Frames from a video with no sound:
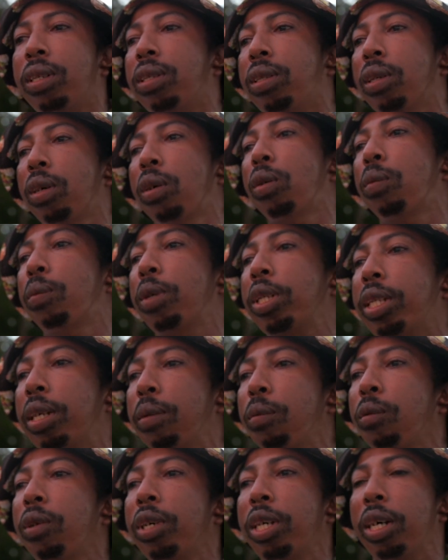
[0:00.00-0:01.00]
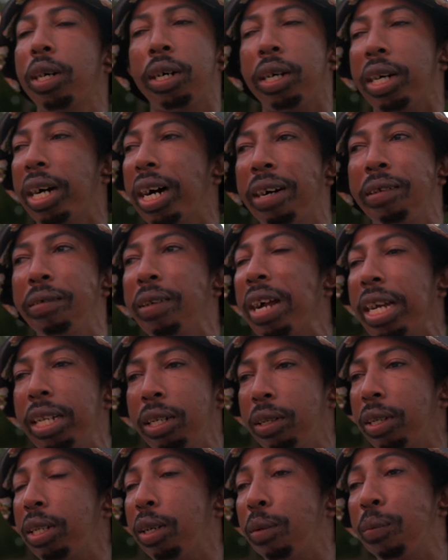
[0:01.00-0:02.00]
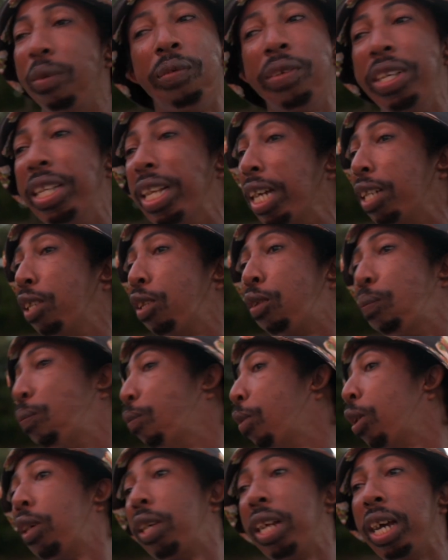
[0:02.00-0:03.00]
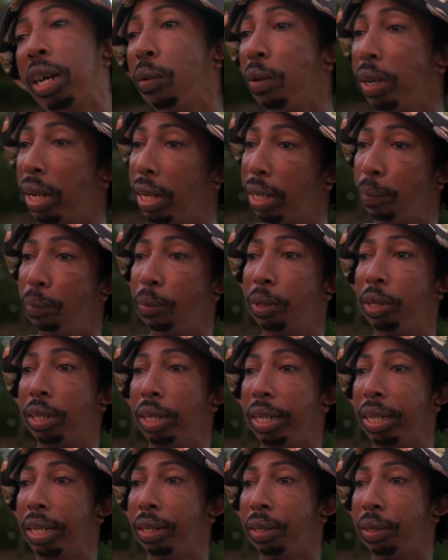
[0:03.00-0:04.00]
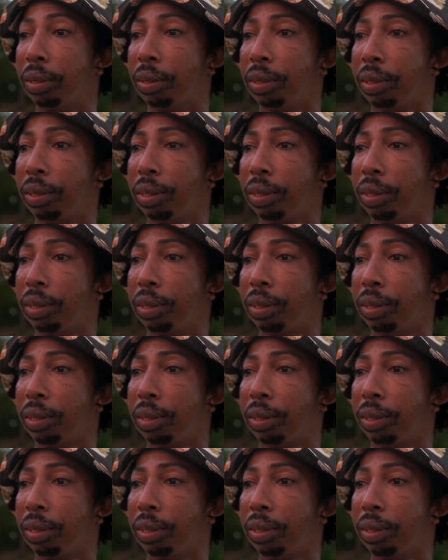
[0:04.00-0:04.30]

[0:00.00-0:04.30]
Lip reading: So how much them owe you? Cause right now, you know, I feel like just murder all of them down there, you know.